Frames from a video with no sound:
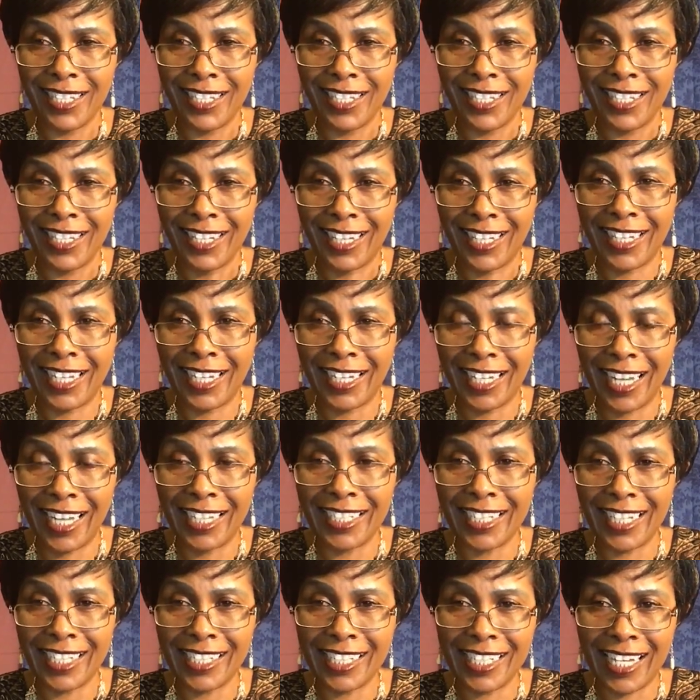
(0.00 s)
And there's
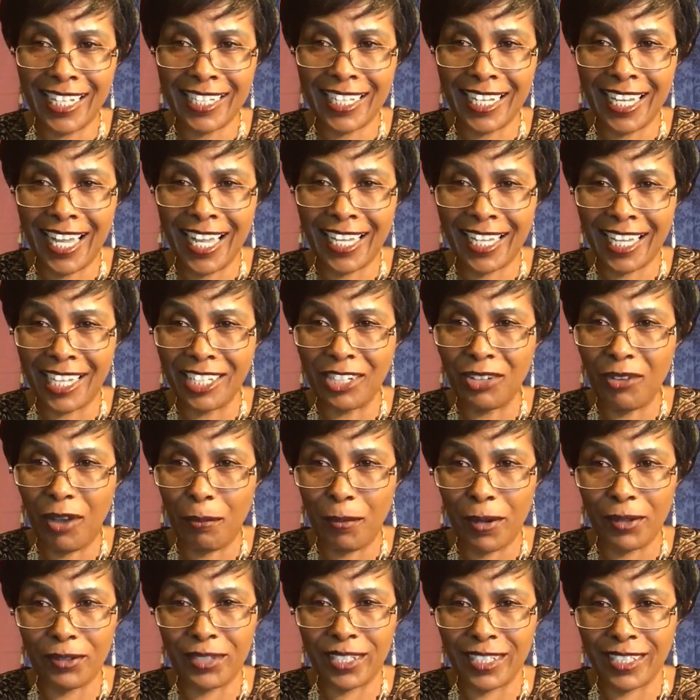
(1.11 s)
nothing I can do about
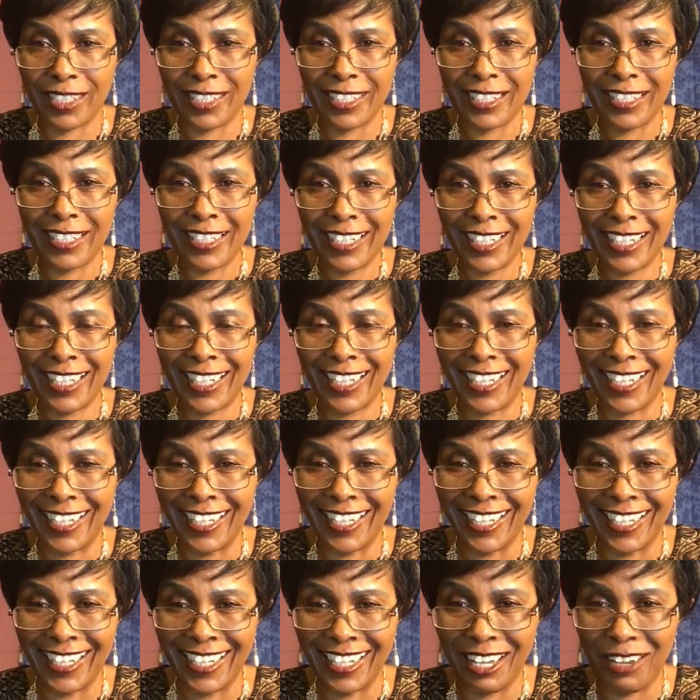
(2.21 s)
it.
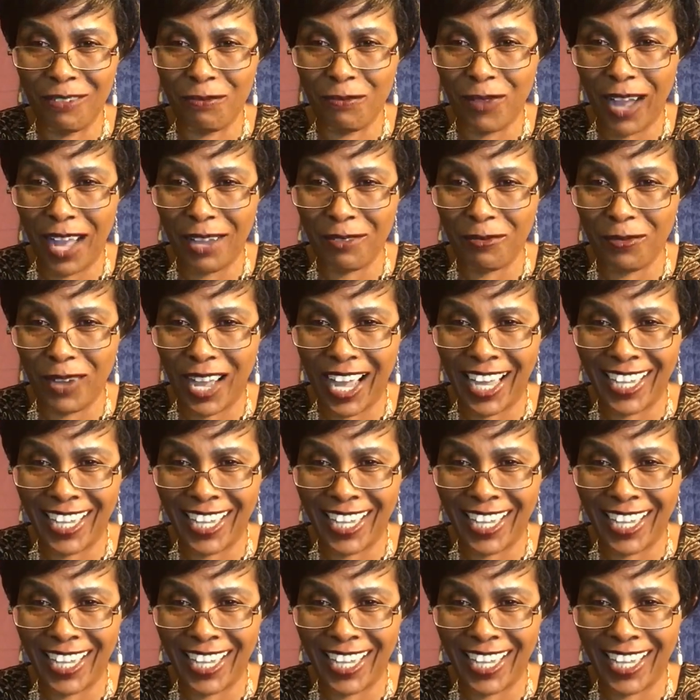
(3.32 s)
Bye-bye.